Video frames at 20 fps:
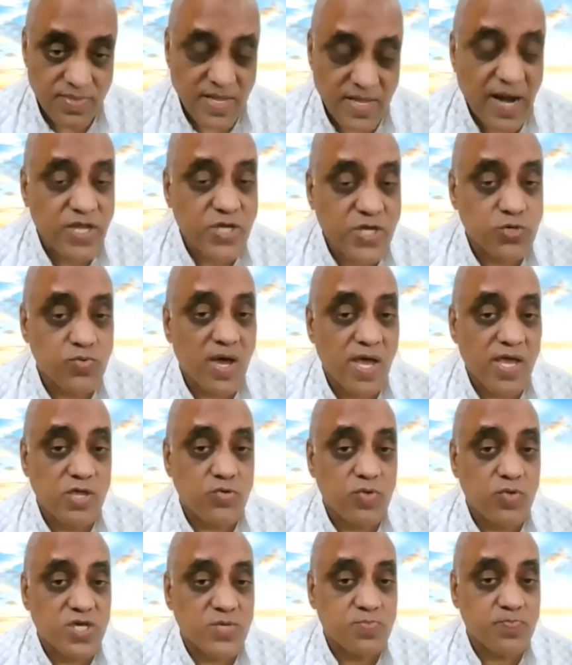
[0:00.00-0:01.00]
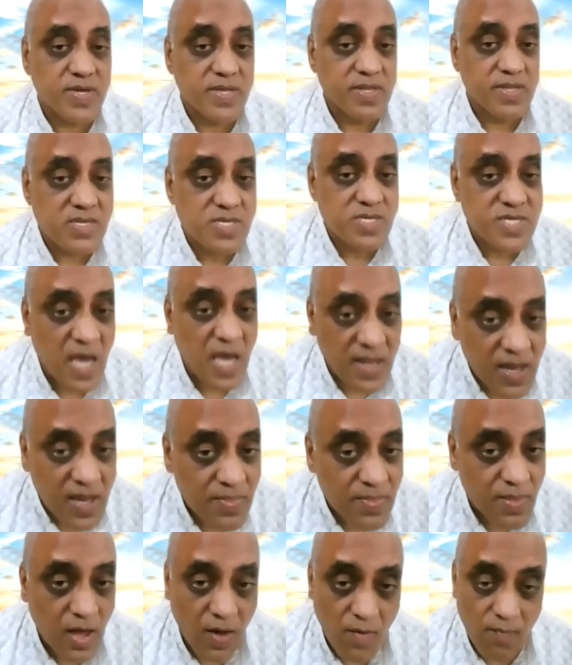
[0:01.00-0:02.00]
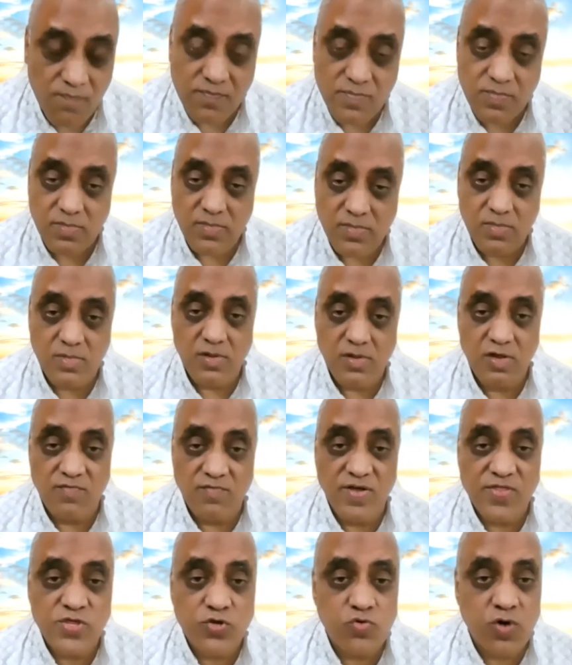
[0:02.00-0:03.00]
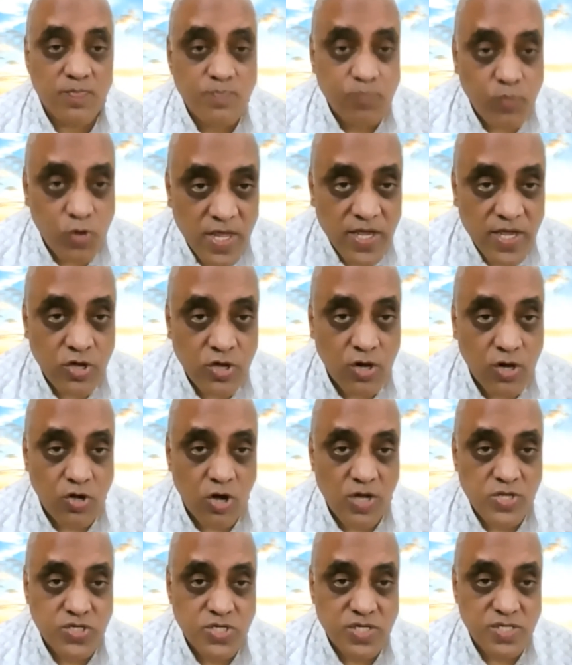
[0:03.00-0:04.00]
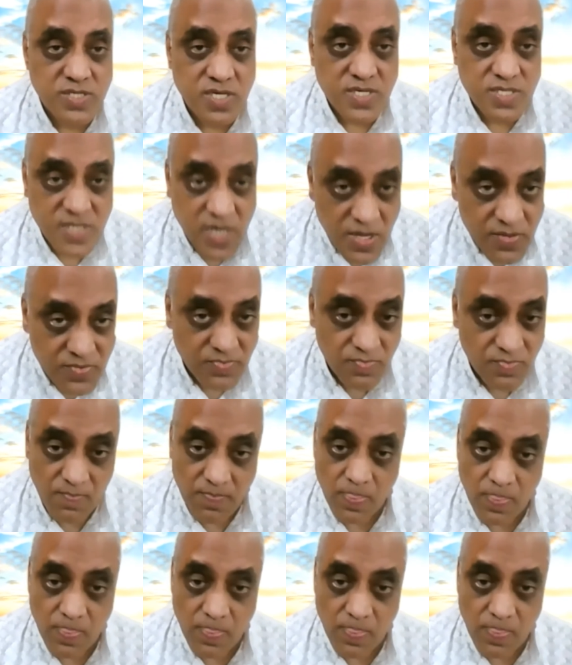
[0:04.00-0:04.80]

That is why you experience Ananda. when you are pulling your consciousness in.